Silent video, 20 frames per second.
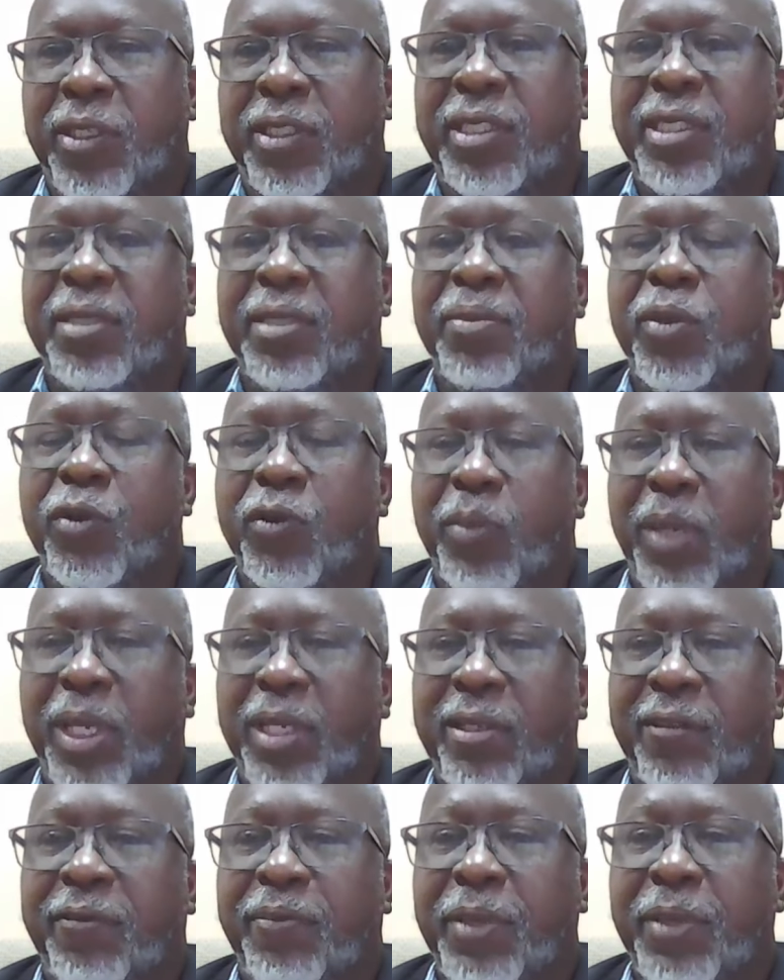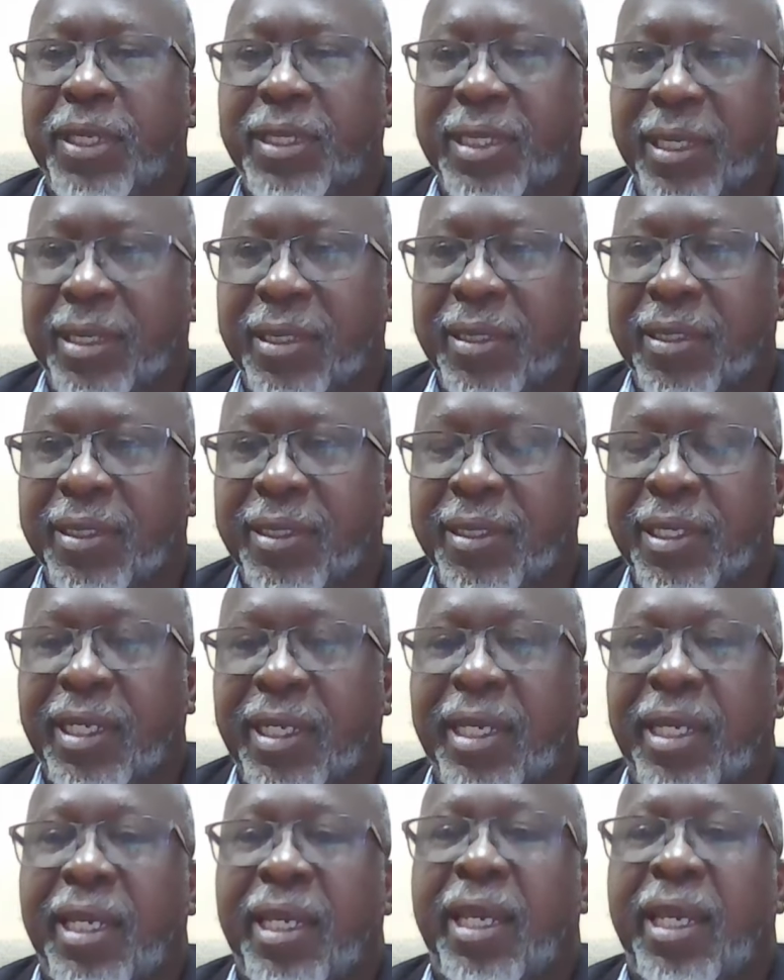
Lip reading: just the movement of persons.